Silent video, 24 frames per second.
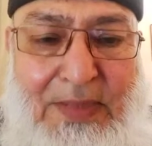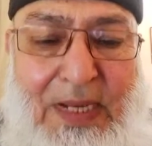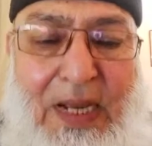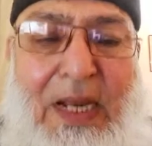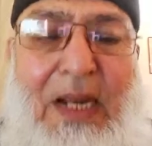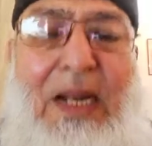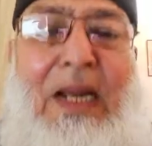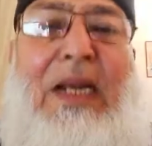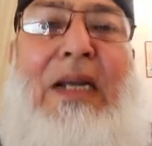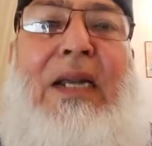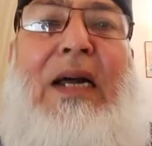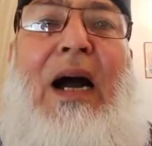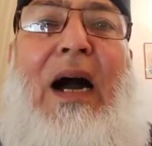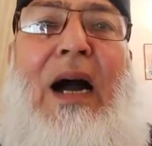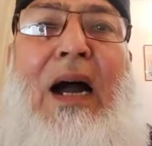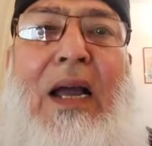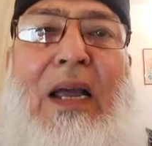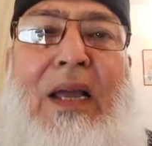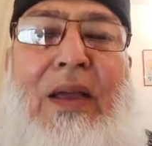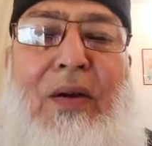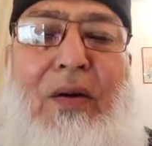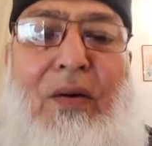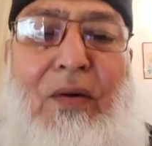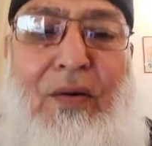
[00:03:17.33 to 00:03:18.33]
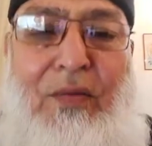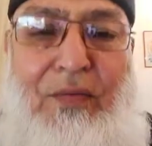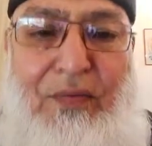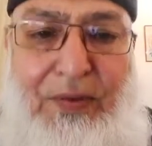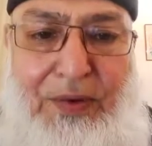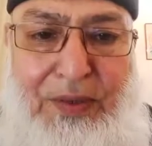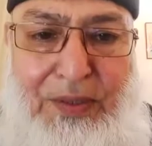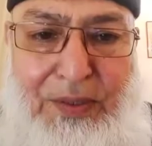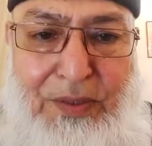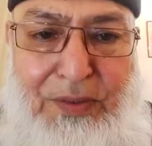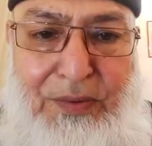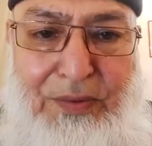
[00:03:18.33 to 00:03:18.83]
and I
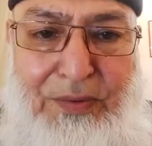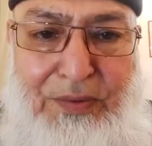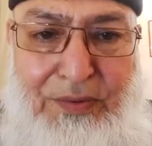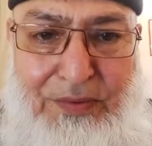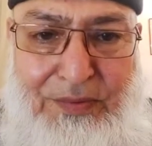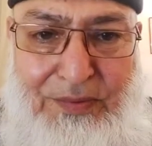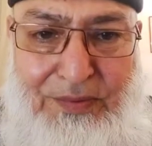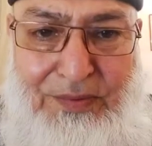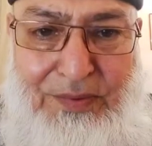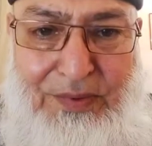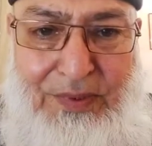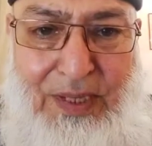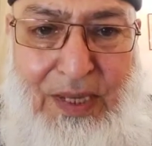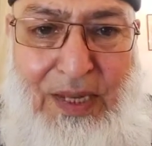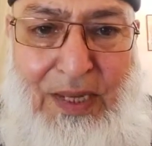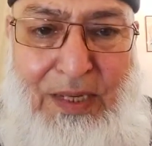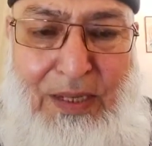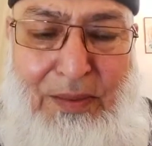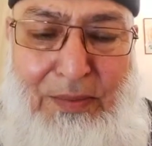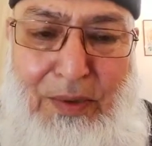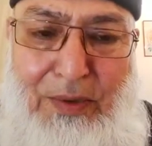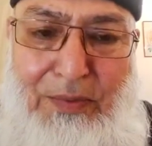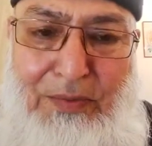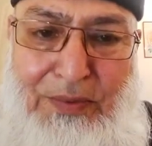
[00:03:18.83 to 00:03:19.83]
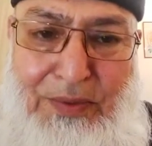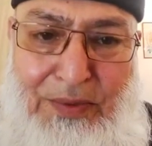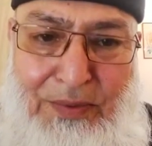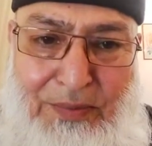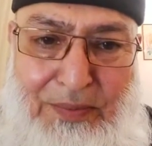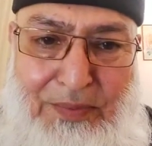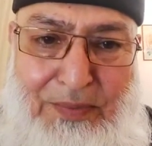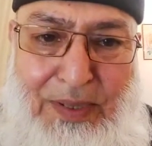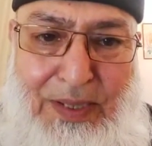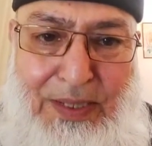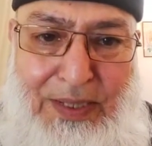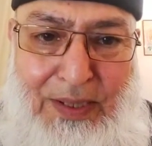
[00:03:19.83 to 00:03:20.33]
offered you an amount of
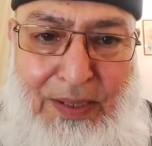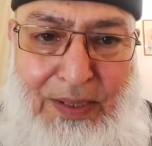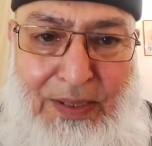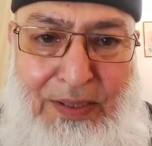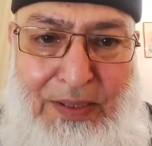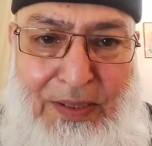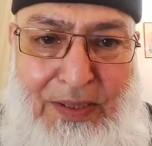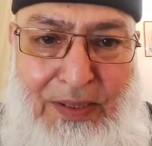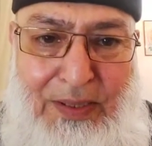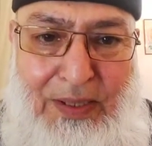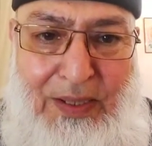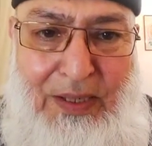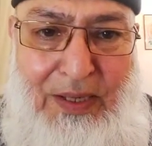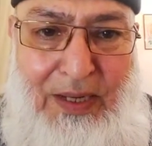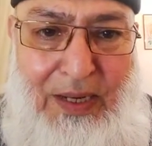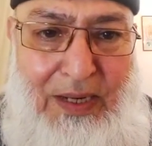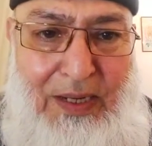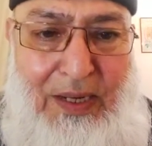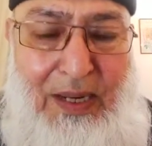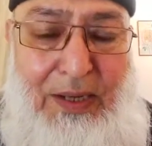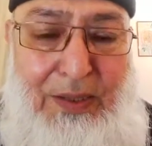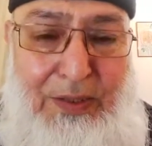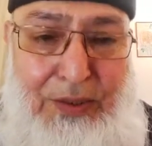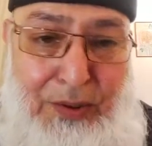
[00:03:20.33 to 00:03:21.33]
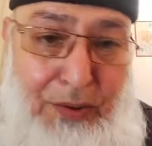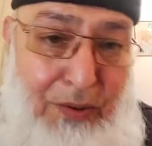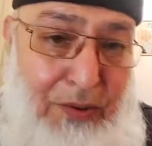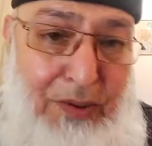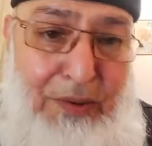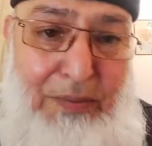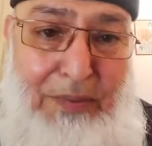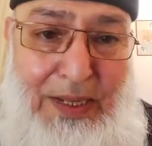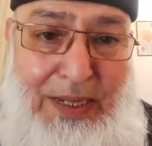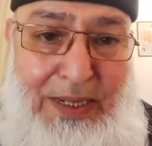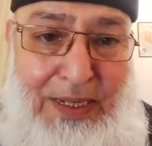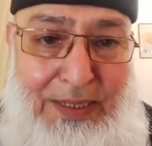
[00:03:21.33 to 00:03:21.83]
money and I
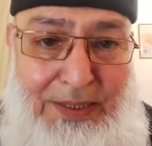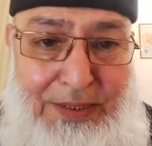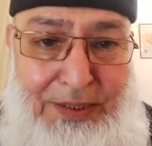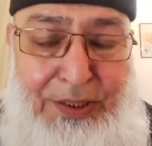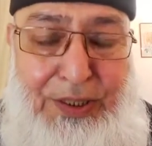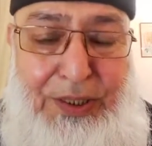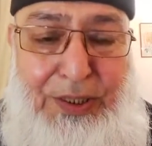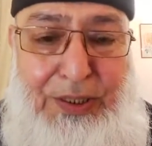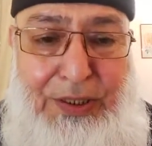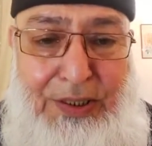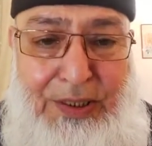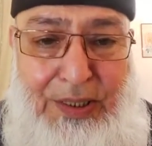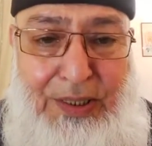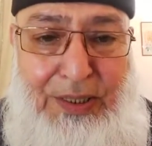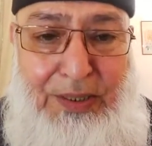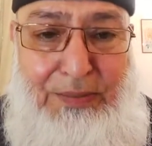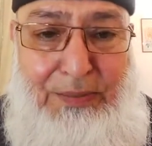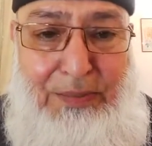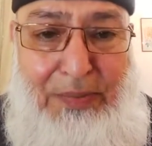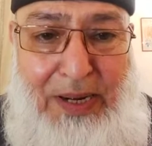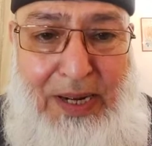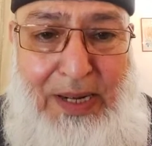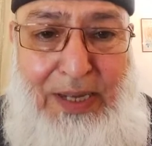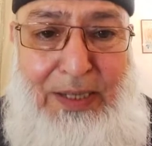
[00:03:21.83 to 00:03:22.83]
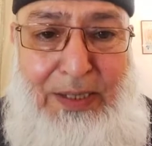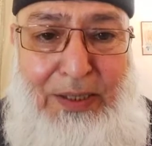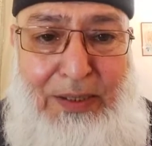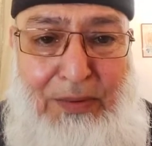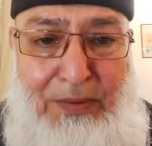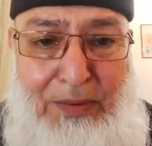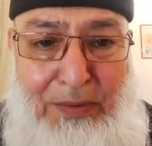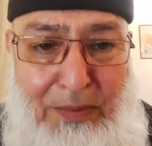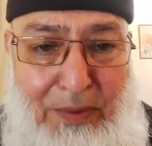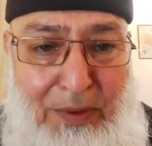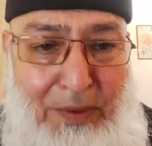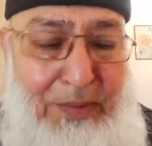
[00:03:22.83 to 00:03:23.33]
showed my interest in buying
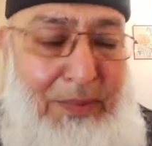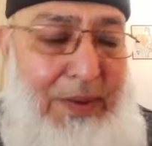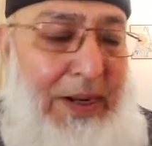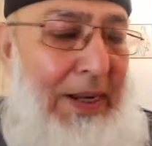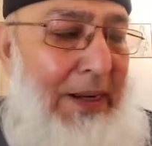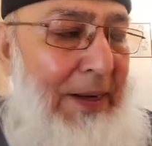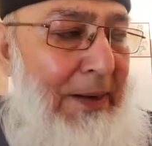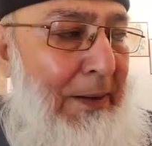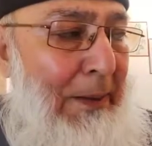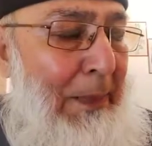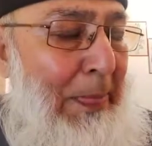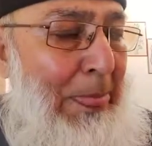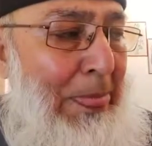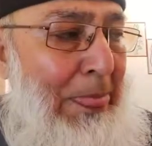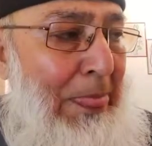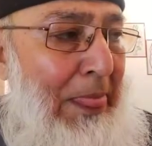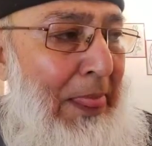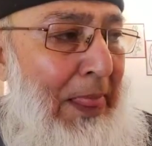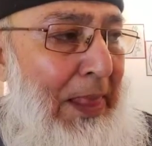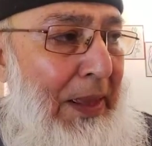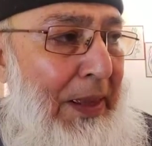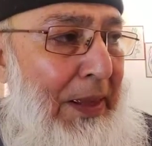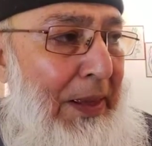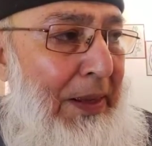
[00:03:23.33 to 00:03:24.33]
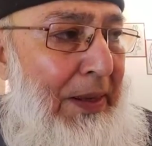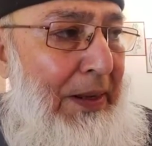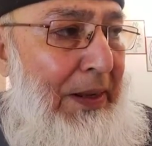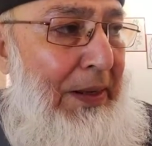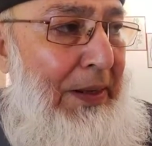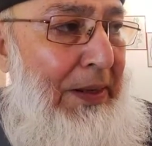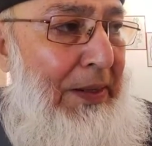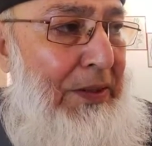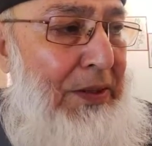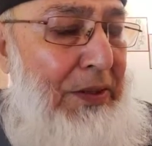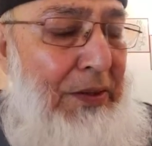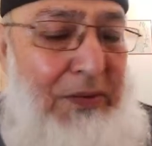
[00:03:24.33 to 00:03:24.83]
your mobile.
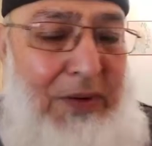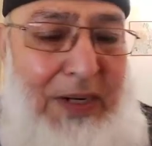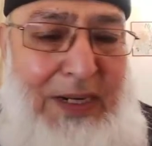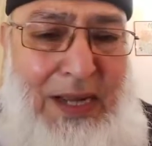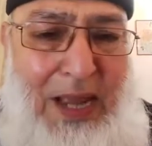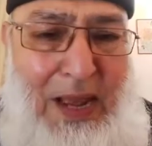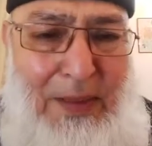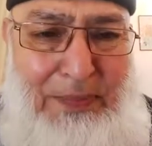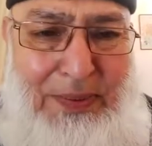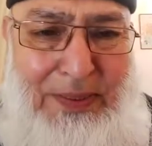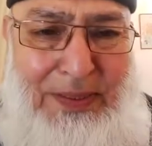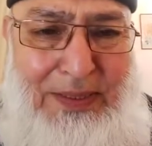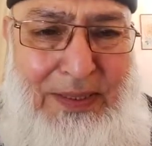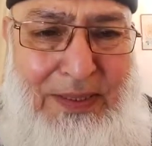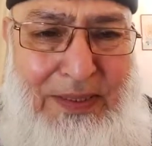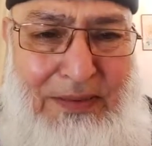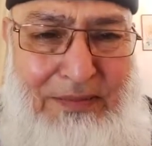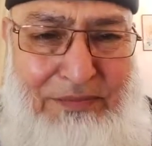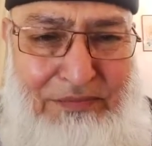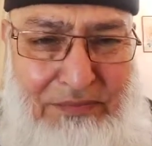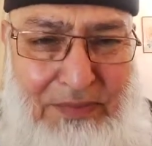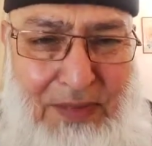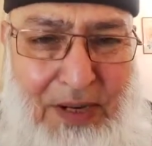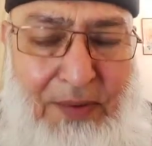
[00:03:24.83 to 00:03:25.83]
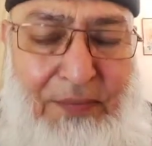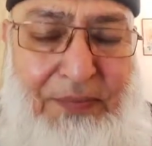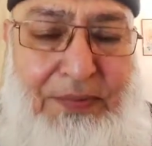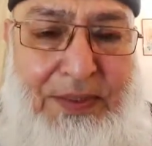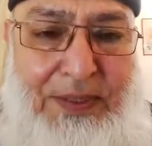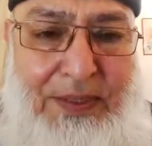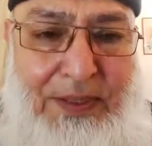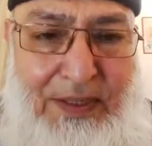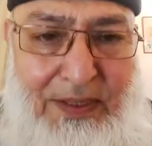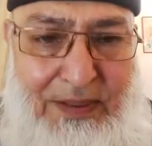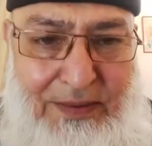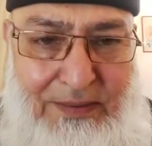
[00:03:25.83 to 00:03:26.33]
So what happens
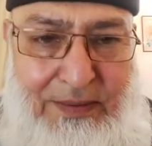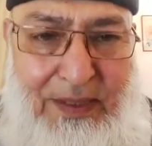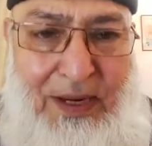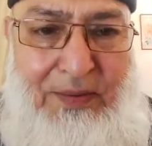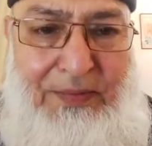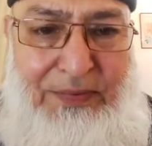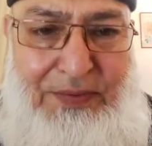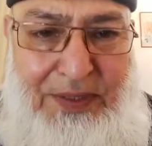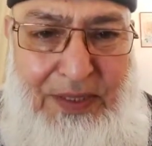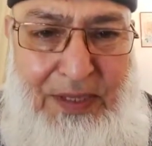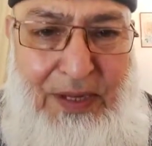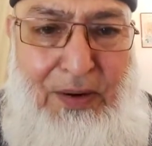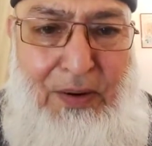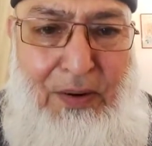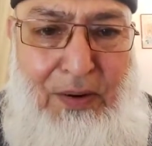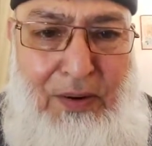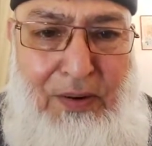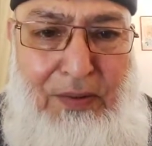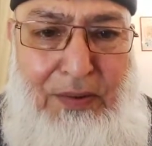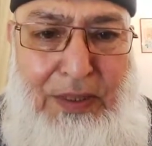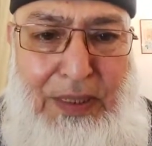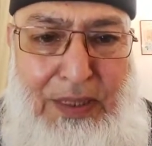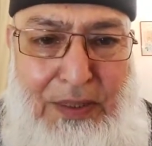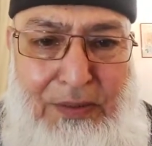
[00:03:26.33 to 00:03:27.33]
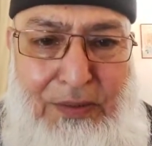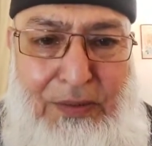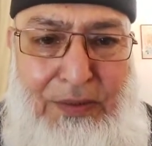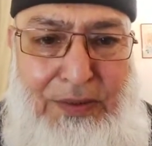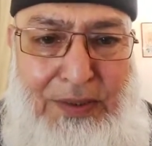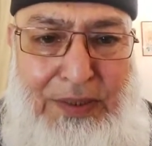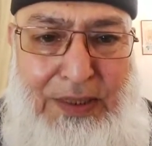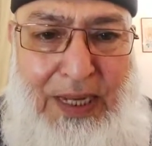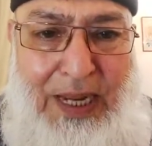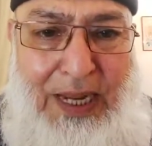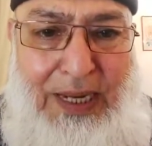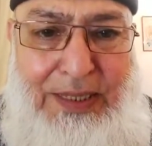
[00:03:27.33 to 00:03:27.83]
after a long
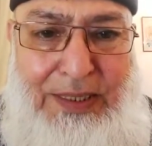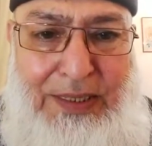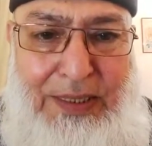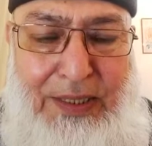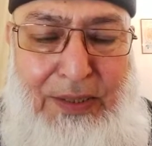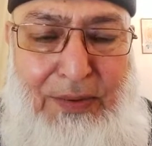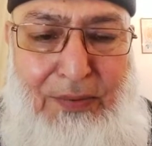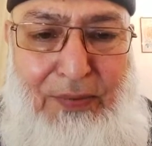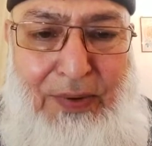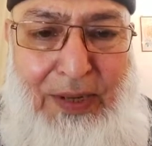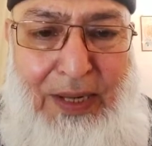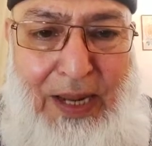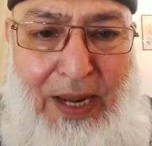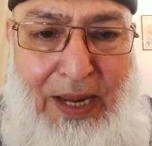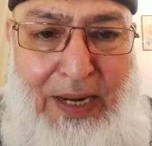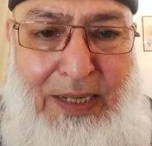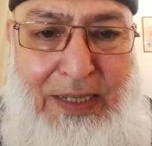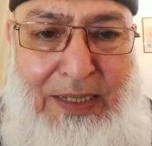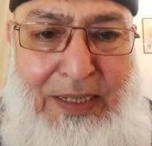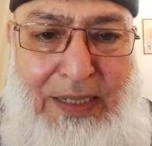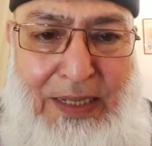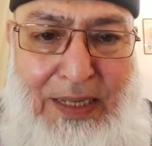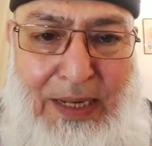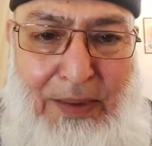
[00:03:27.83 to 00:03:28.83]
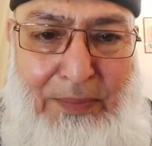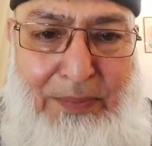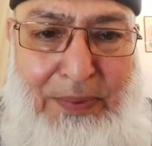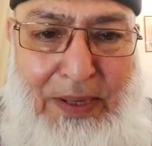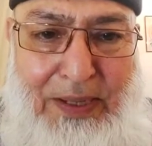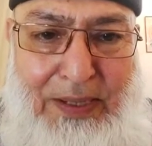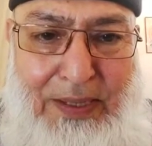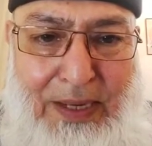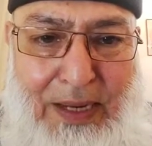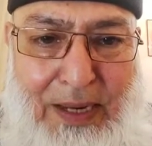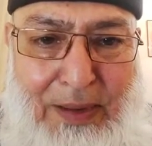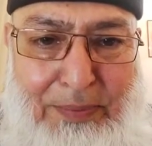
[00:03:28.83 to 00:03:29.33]
negotiation, we agree
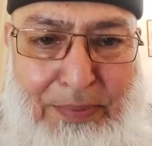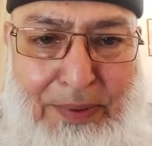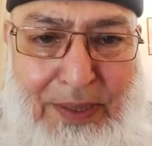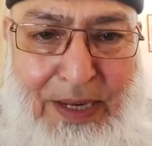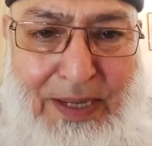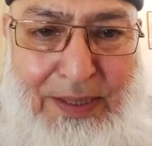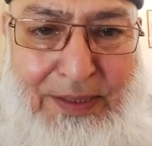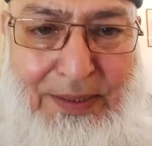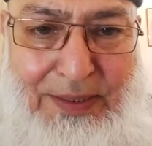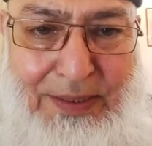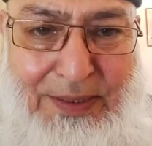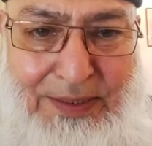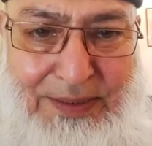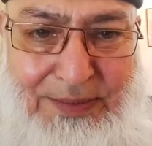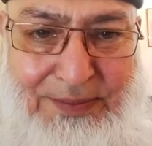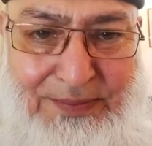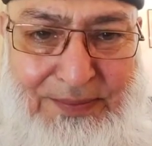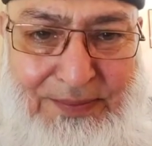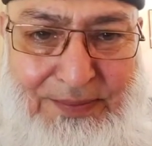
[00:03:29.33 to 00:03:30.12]
upon a price.